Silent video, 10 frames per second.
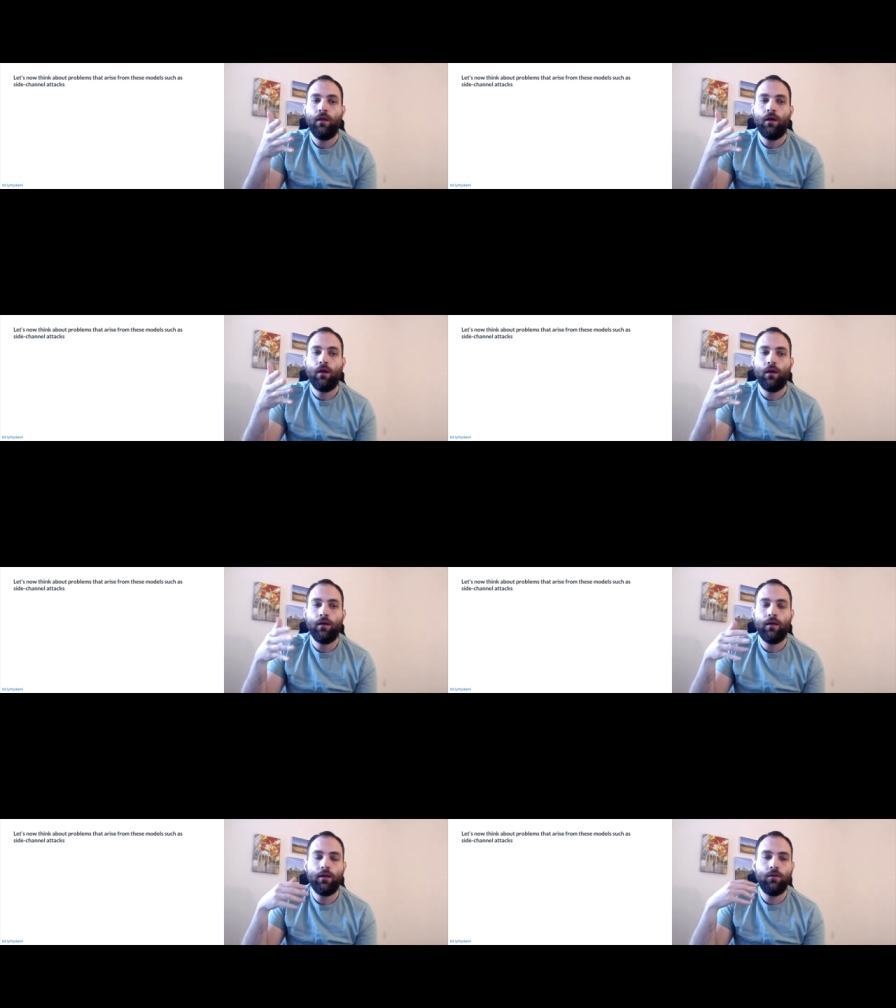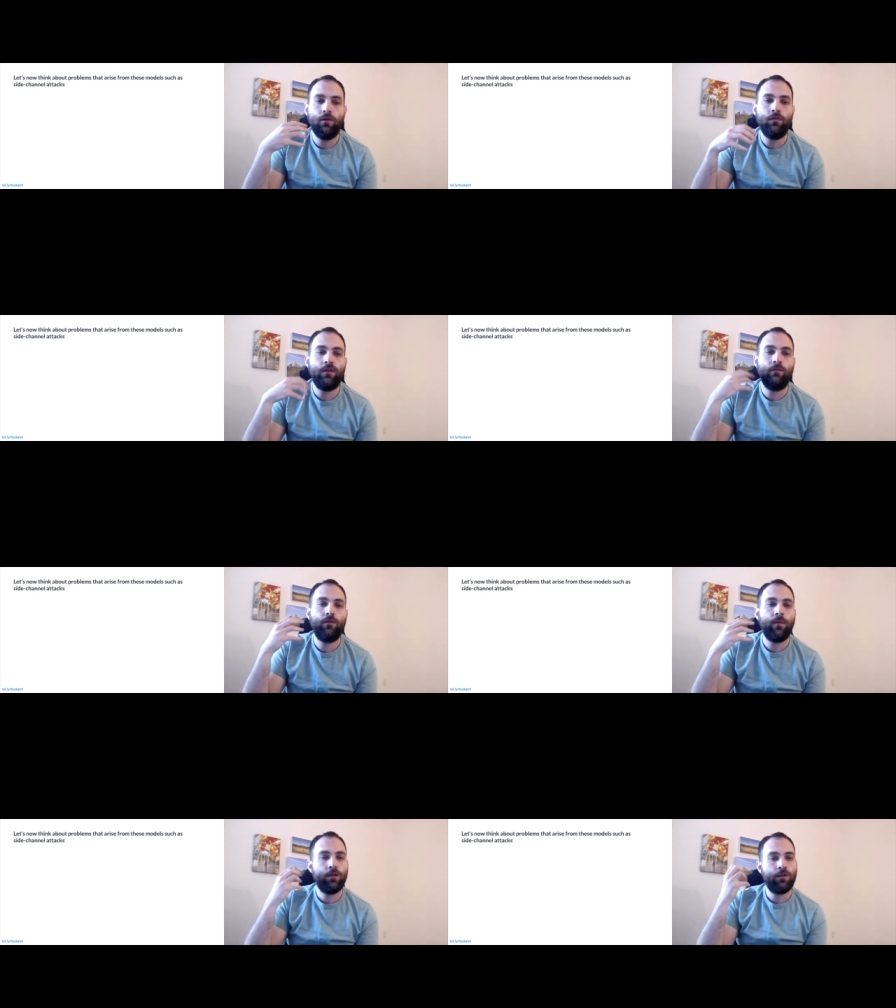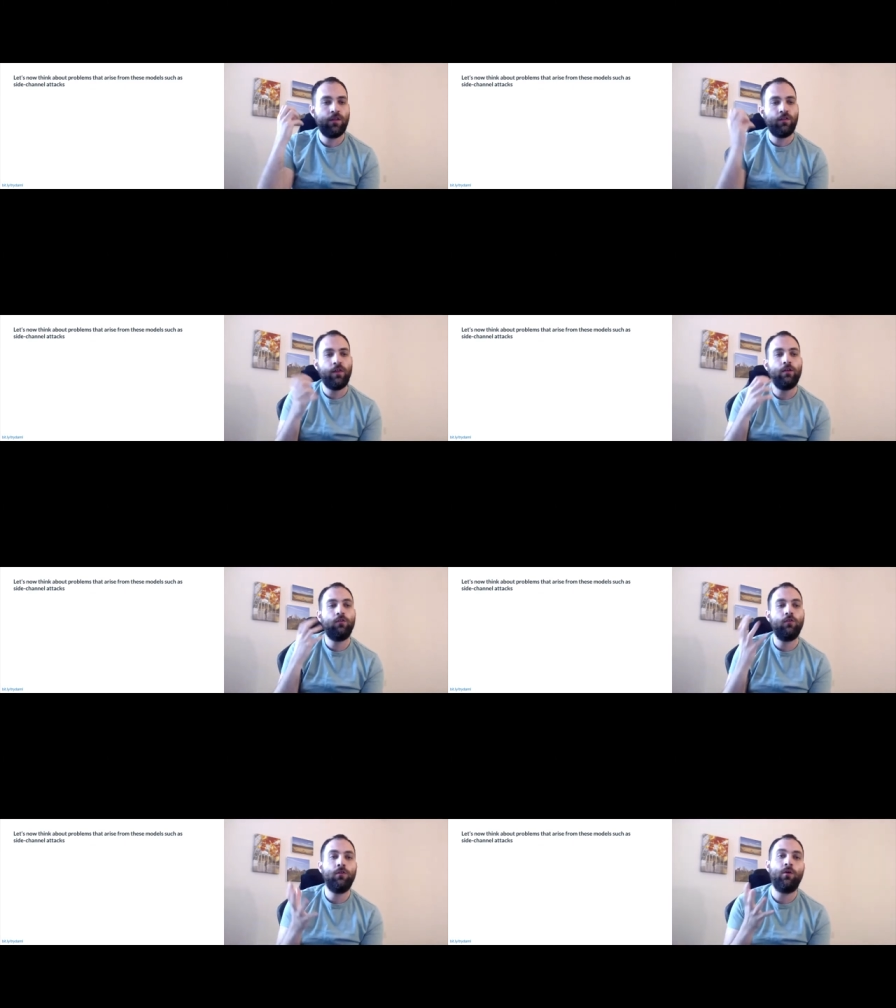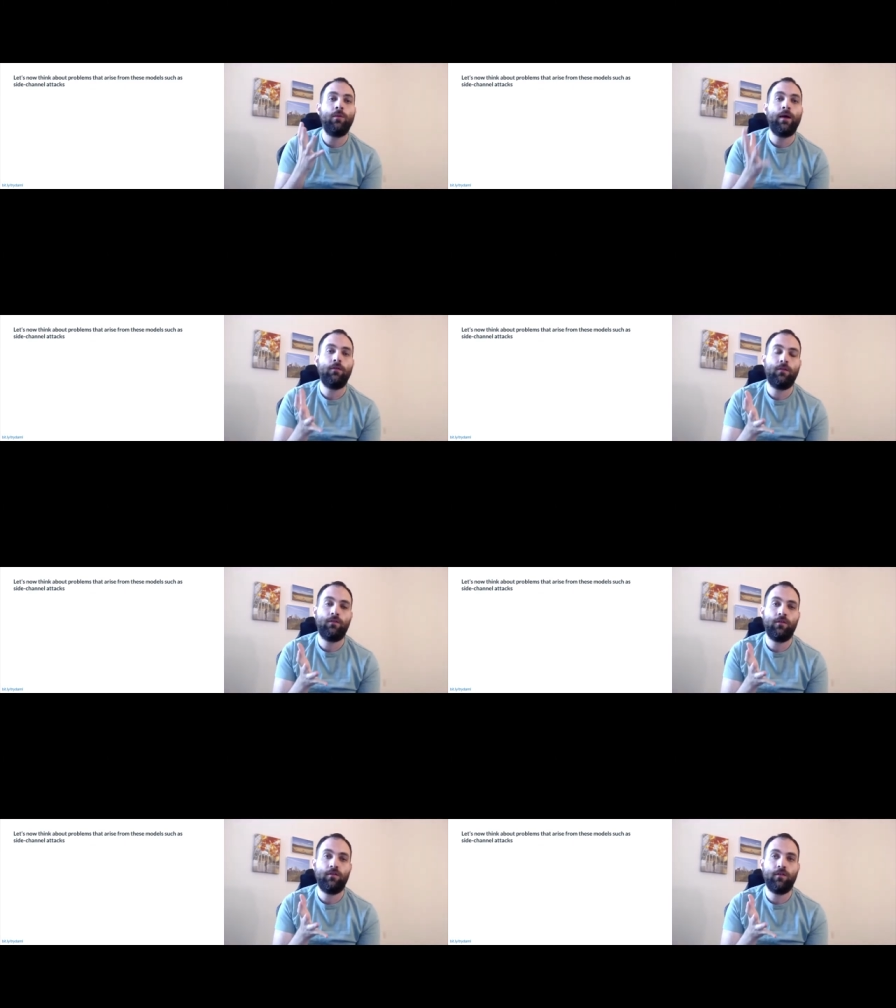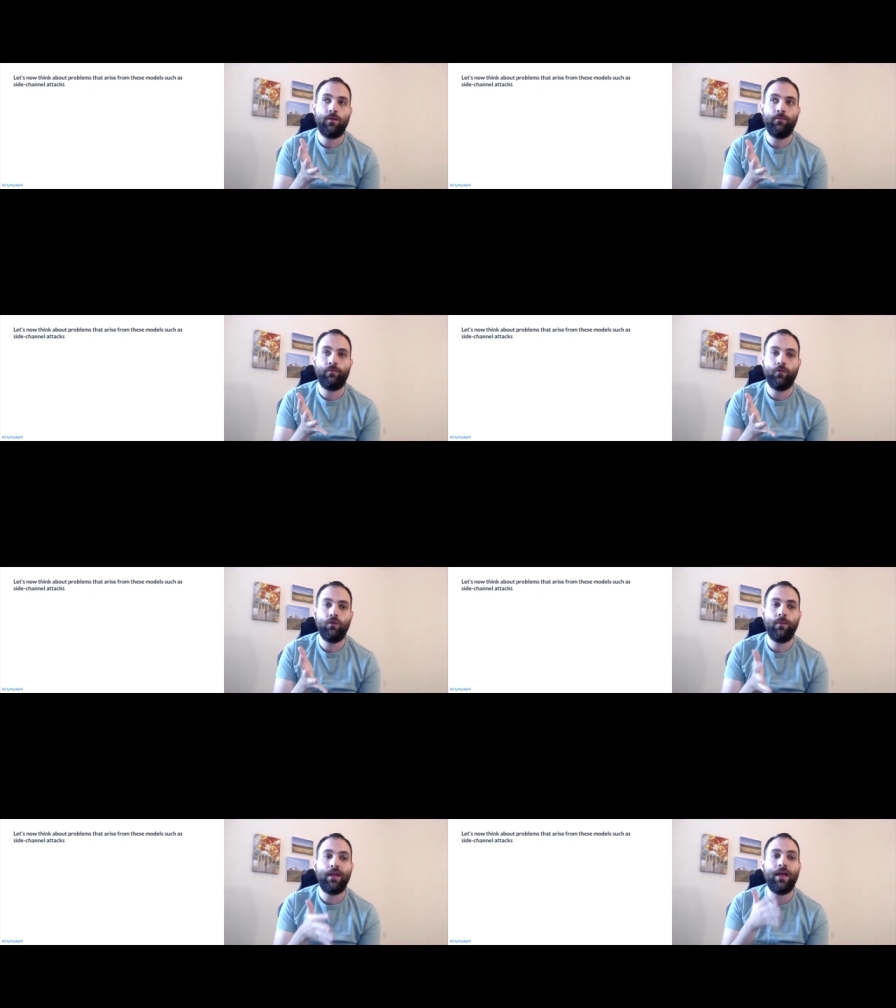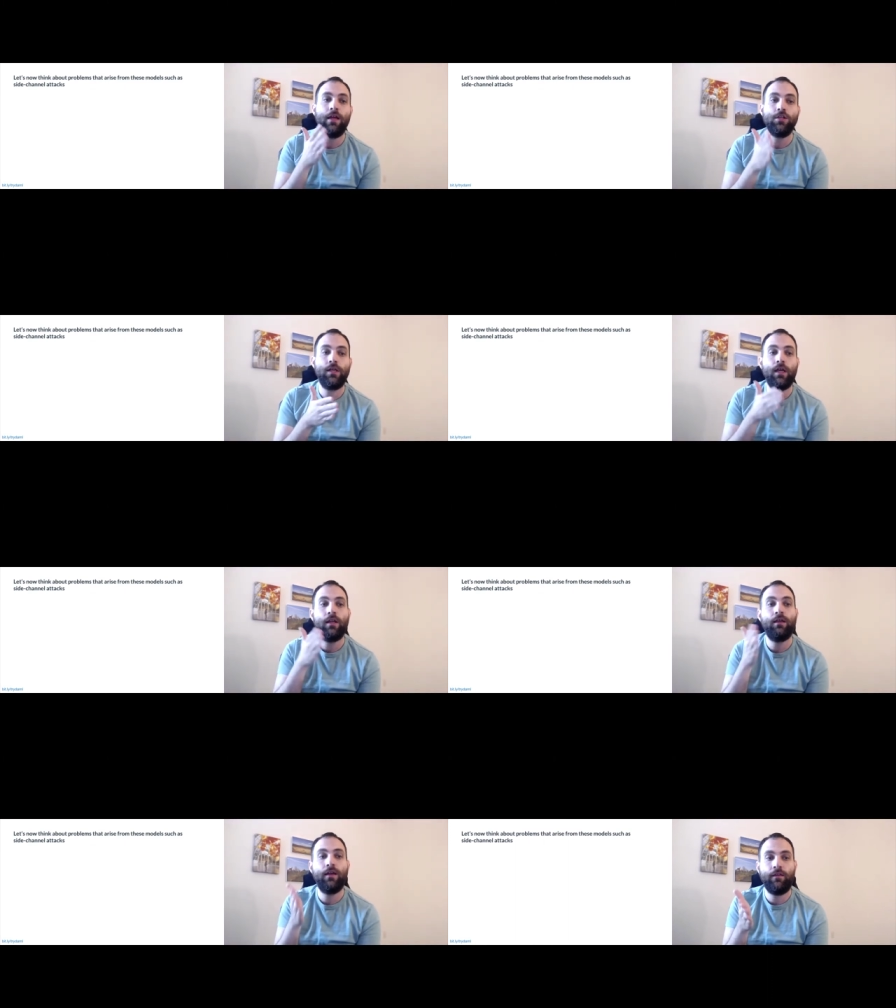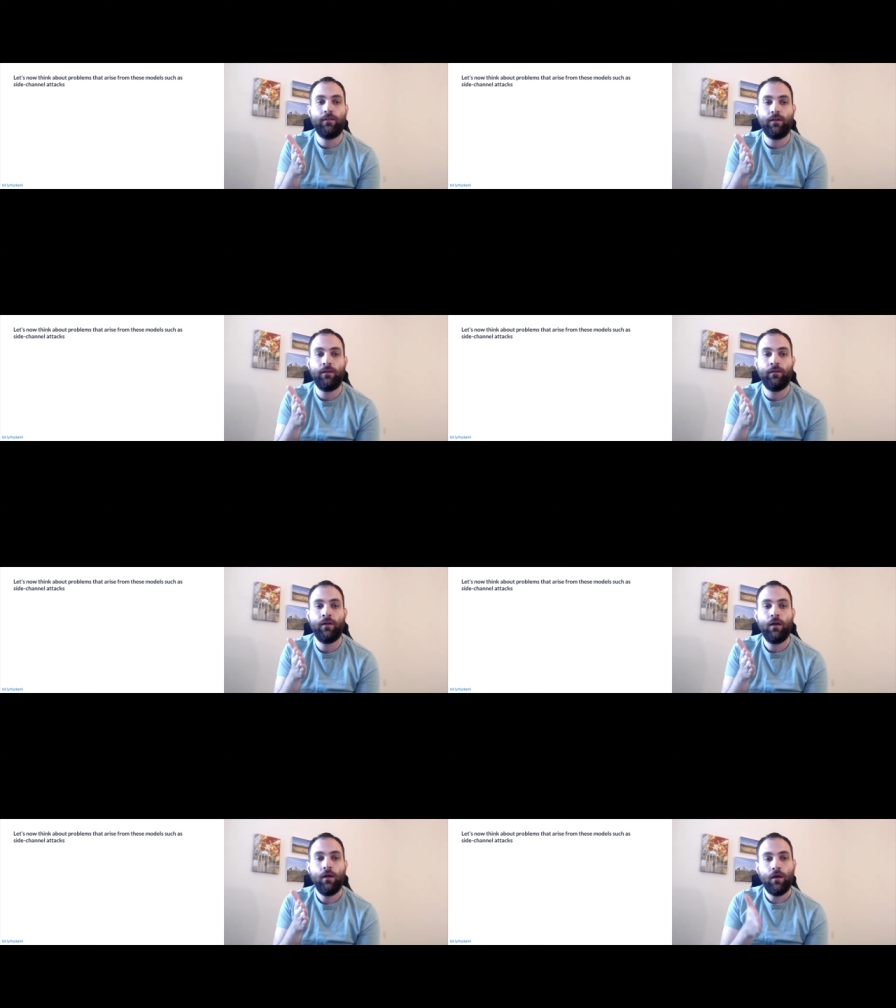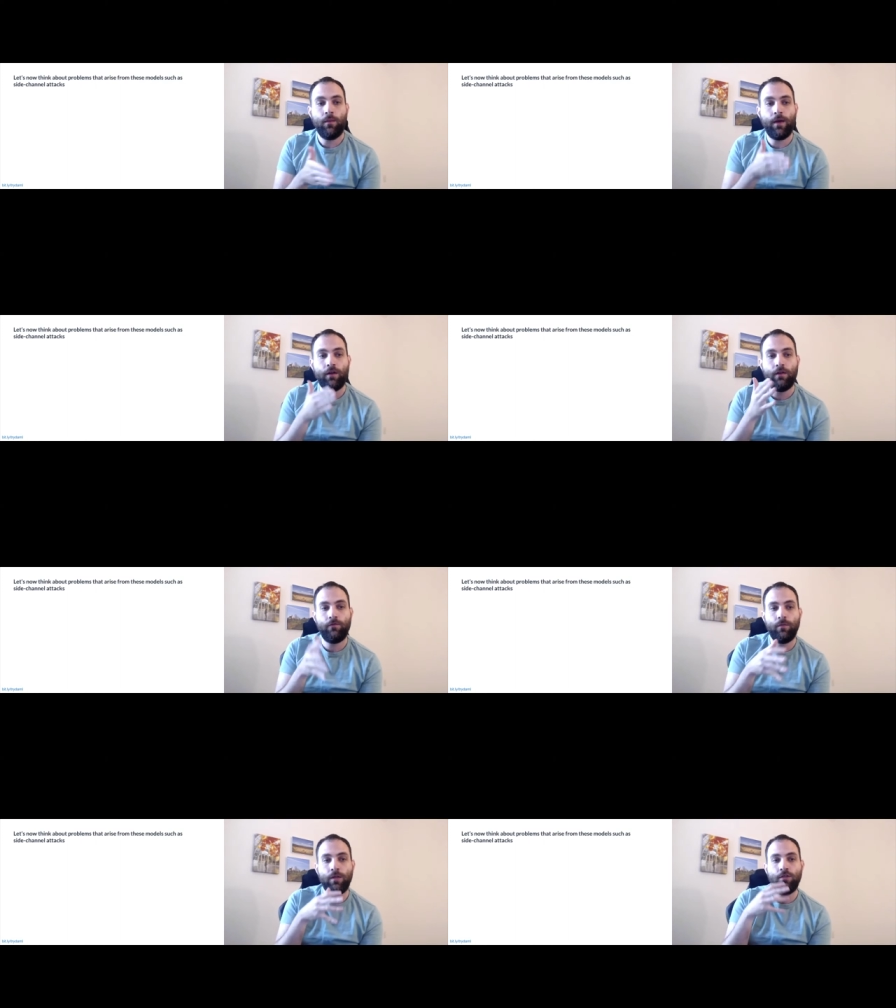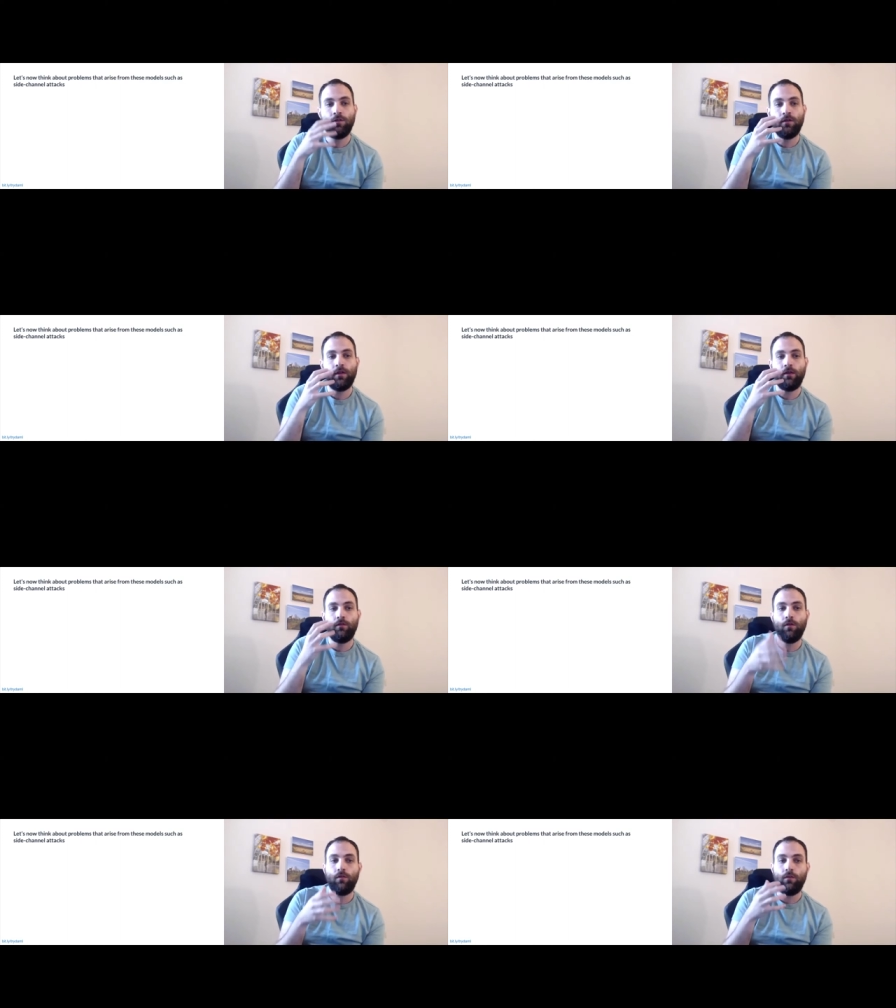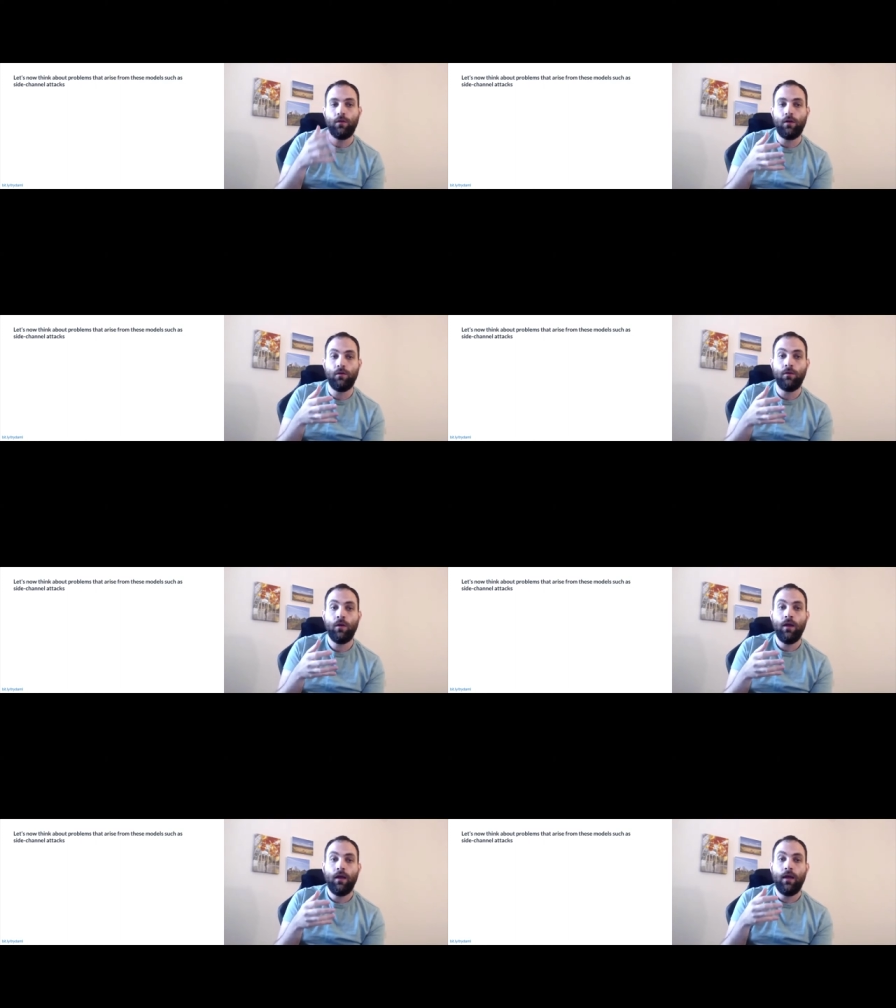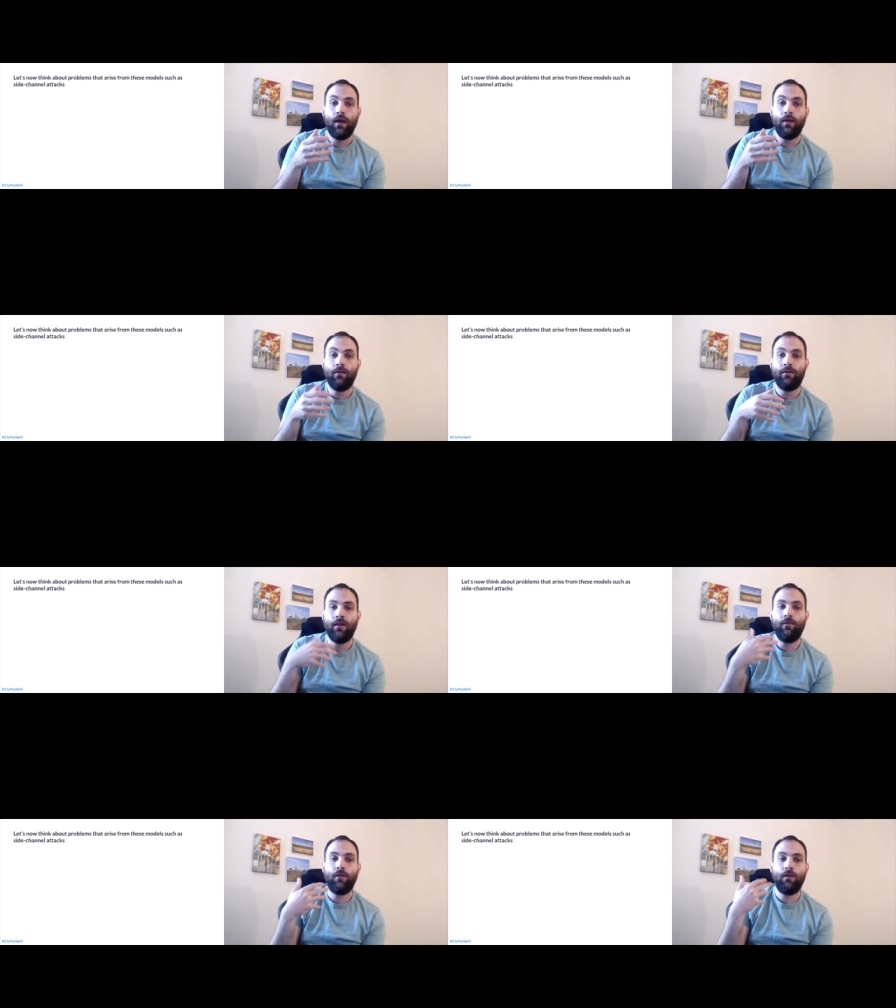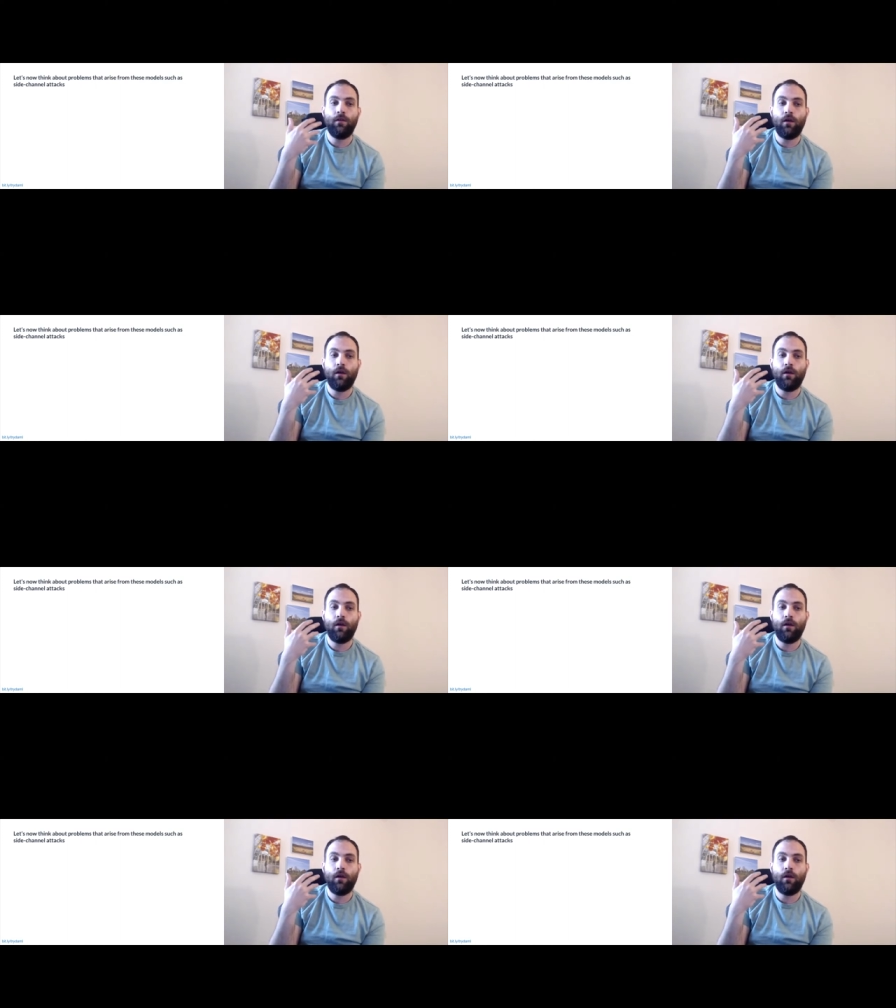uh, can use information that they do know about the system to make educated guesses about information that they don't know and even